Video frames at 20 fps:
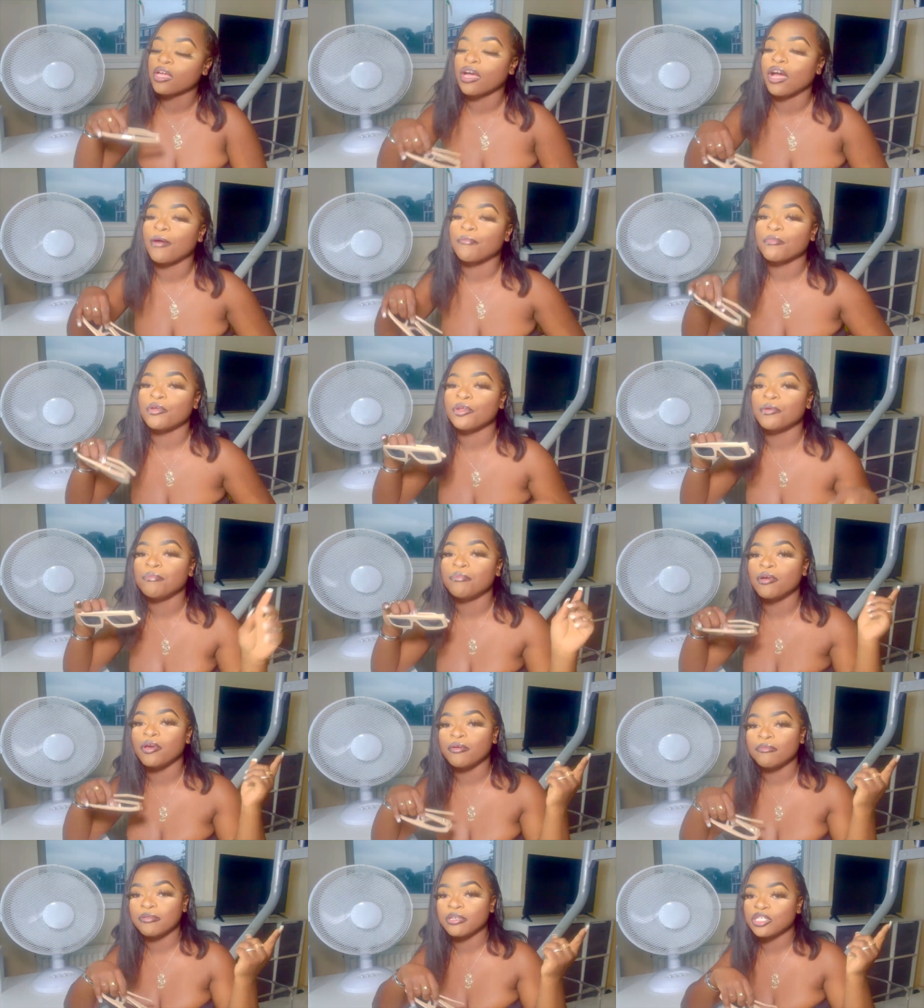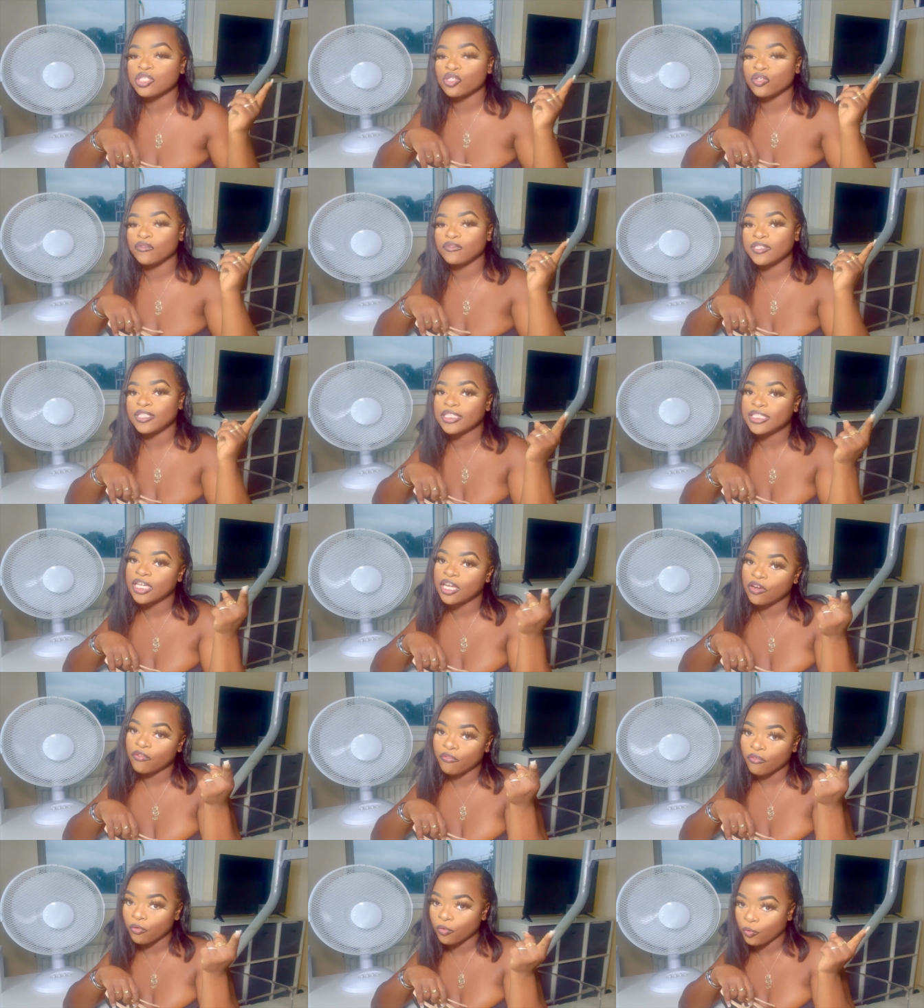I'm gonna put a picture of
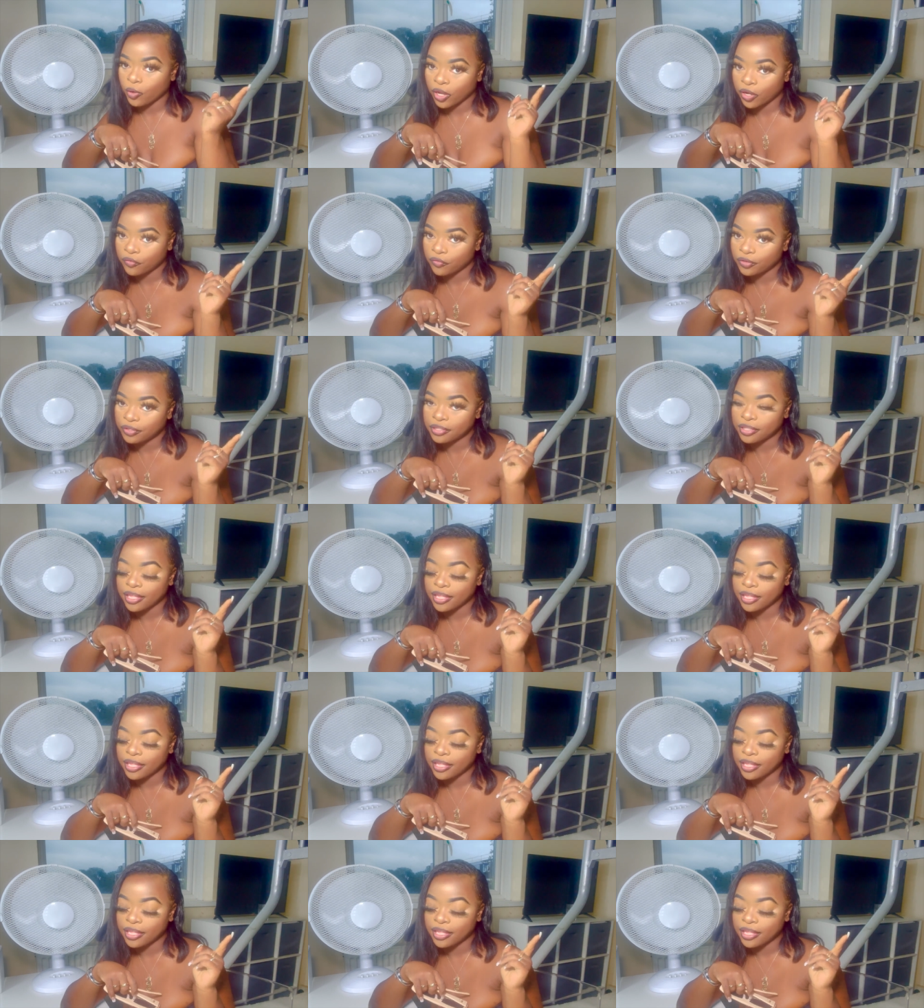De'arra wearing